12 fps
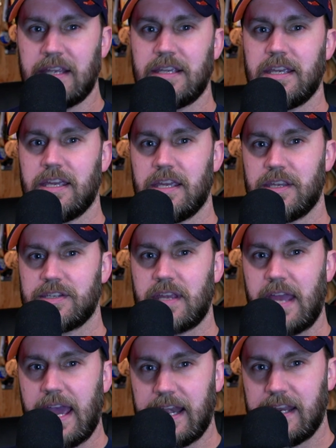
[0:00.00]
is
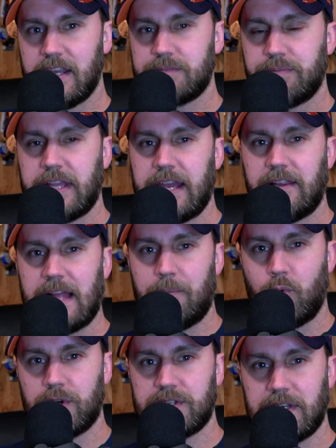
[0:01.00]
Eddie has played a lot
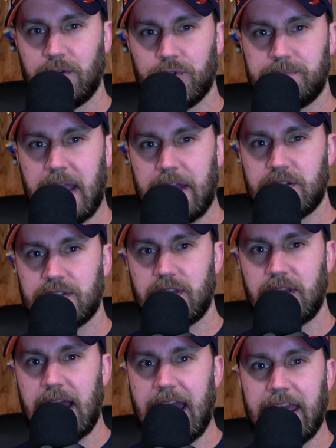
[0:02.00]
more singles matches
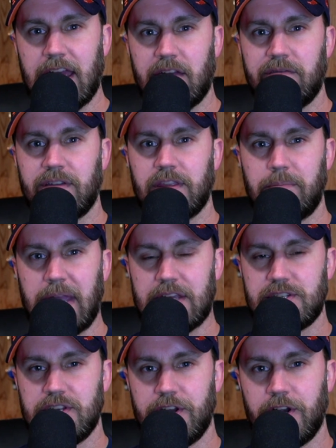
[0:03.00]
than I have in the
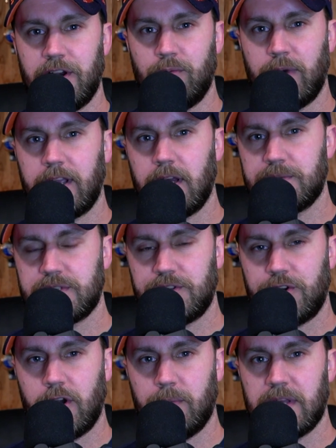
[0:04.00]
past year when it comes to
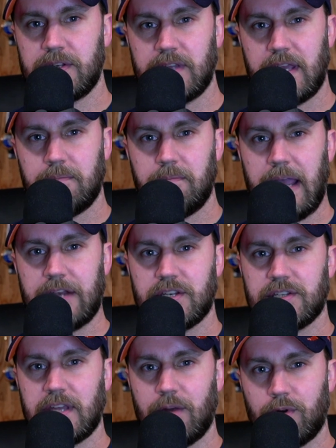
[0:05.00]
tournaments and
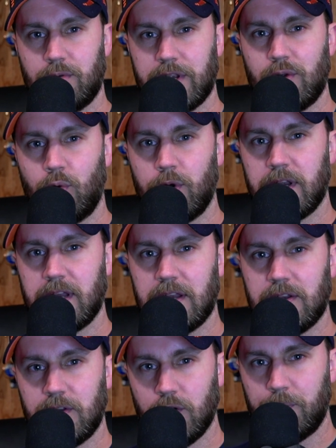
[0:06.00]
matches that were recorded
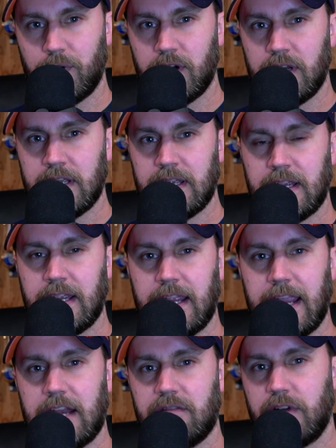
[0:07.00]
in DUPR.
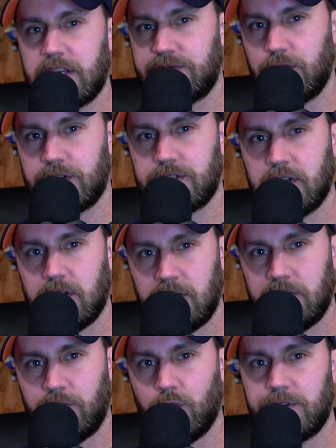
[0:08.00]
and vice versa
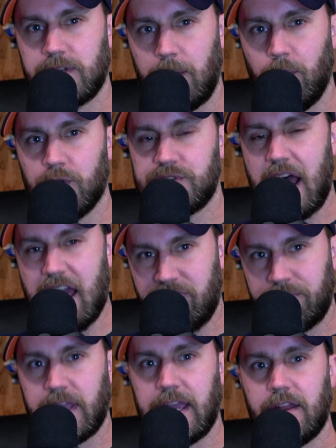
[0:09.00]
for doubles. I've
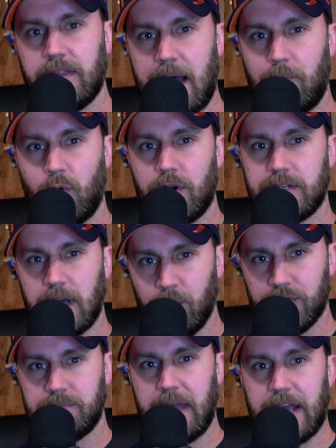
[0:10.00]
played a lot more
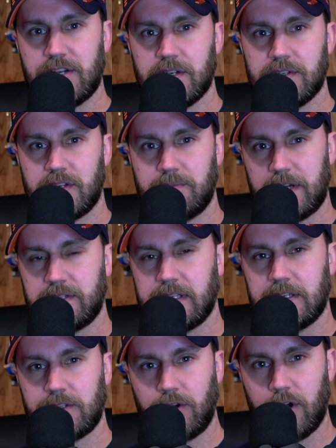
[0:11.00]
doubles matches, especially
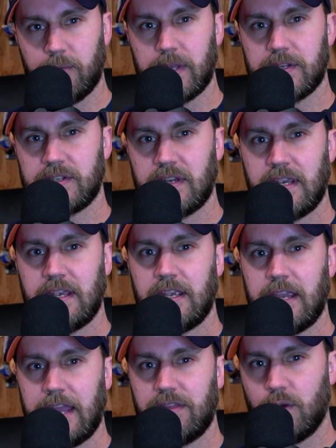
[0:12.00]
in tournaments,
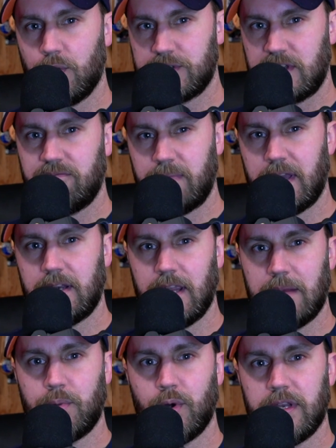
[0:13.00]
and those have been
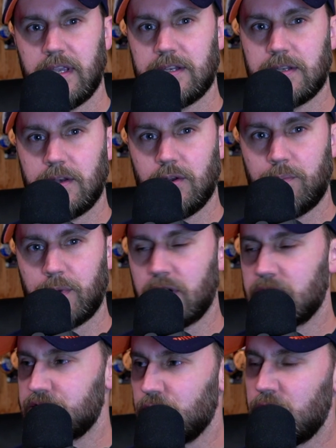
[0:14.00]
input into
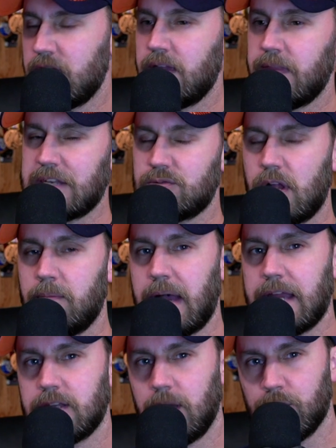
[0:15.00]
DUPR. So that's why
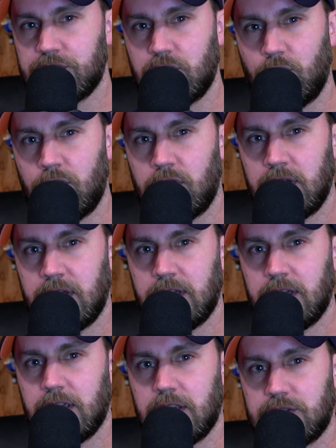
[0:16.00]
my double score
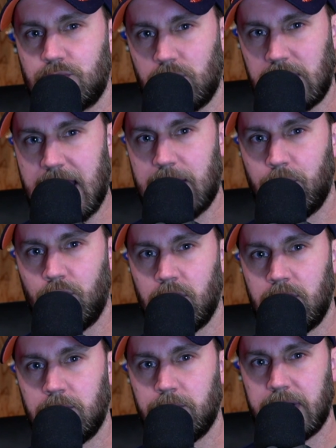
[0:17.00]
is
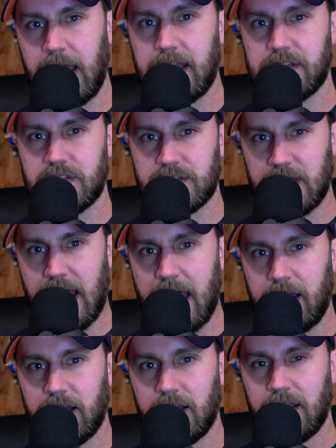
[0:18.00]
reliable, but Eddie's is
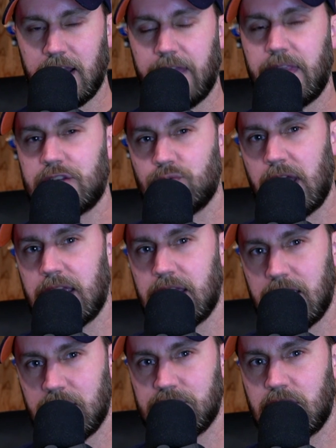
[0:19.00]
not, and that's why
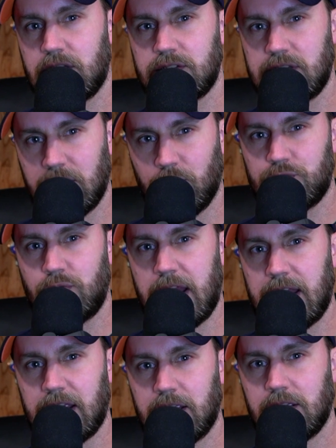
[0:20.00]
his singles
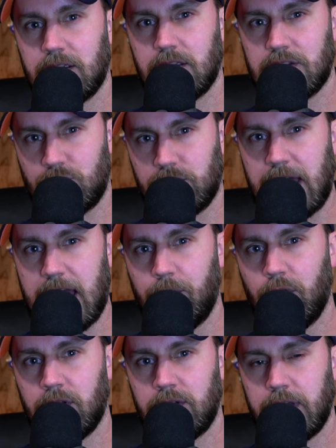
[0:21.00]
rating is
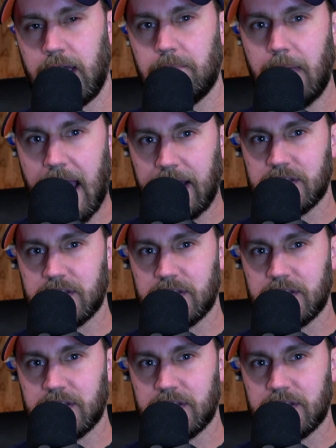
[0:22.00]
reliable and mine is